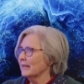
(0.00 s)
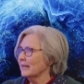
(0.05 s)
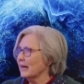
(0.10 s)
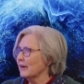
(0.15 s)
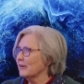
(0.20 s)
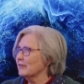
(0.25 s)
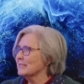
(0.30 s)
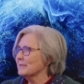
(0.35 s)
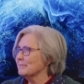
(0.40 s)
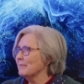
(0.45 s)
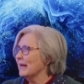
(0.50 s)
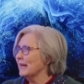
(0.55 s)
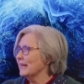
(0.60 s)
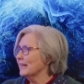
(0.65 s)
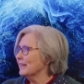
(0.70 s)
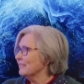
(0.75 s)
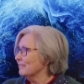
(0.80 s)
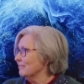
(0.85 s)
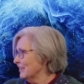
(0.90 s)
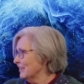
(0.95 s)

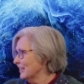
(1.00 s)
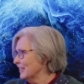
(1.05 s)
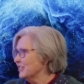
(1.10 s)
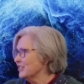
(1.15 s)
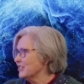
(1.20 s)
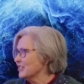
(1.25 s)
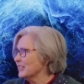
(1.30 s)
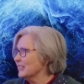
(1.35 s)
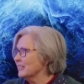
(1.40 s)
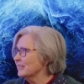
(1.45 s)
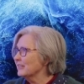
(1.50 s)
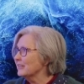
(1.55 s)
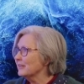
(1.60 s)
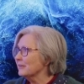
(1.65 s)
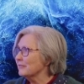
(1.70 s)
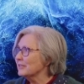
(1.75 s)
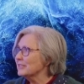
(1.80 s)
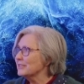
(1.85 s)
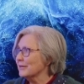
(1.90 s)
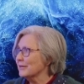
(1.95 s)
charismatic convention that
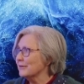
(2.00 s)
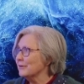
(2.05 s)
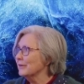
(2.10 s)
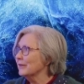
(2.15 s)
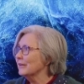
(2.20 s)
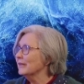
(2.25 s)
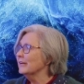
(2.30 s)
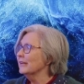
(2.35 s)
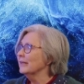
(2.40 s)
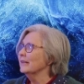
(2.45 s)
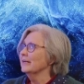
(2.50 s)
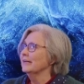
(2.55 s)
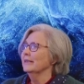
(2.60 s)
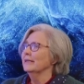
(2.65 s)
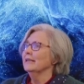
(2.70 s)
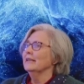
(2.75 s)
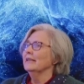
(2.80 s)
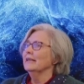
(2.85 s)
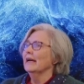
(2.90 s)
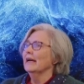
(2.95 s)
was on,
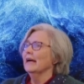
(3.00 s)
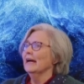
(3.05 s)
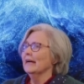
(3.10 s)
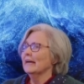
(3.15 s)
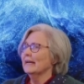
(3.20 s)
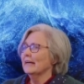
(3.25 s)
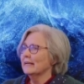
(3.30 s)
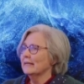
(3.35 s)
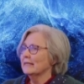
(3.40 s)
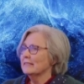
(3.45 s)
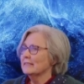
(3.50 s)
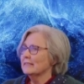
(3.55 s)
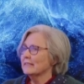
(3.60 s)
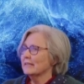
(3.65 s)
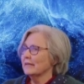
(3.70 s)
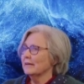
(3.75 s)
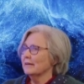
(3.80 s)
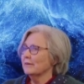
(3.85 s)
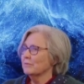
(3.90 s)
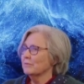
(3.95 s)
and
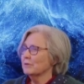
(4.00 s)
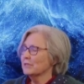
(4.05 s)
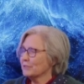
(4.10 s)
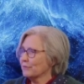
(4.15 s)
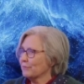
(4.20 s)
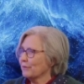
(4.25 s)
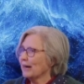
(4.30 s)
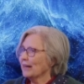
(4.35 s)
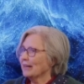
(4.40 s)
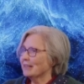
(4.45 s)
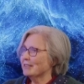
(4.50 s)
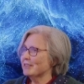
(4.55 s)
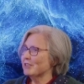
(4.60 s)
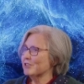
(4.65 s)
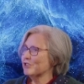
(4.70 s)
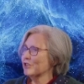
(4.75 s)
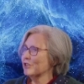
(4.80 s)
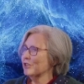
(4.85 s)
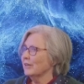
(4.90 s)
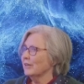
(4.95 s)
was right at the
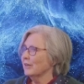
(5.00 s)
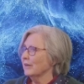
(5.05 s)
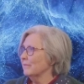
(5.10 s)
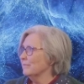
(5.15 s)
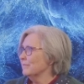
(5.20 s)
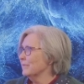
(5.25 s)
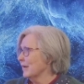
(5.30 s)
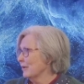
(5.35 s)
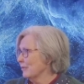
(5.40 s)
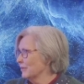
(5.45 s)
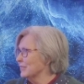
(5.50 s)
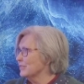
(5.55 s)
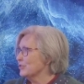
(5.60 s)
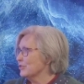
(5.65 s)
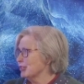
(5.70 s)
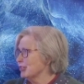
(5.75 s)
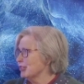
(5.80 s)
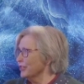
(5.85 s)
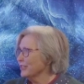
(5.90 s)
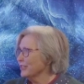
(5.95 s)
time they were
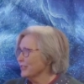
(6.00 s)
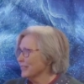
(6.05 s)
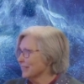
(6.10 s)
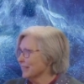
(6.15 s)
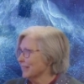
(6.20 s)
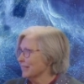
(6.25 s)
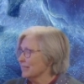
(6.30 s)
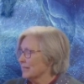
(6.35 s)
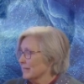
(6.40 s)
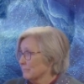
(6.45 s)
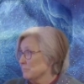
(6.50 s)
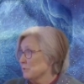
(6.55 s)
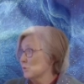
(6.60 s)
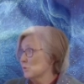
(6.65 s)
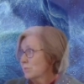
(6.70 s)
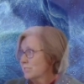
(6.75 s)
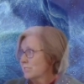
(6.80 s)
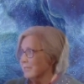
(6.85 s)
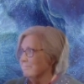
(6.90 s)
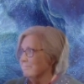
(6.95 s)
introducing the
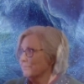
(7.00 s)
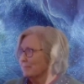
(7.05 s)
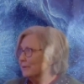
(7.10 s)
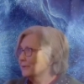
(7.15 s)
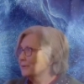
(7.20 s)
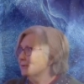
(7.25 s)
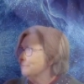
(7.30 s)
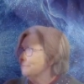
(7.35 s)
abortion bill.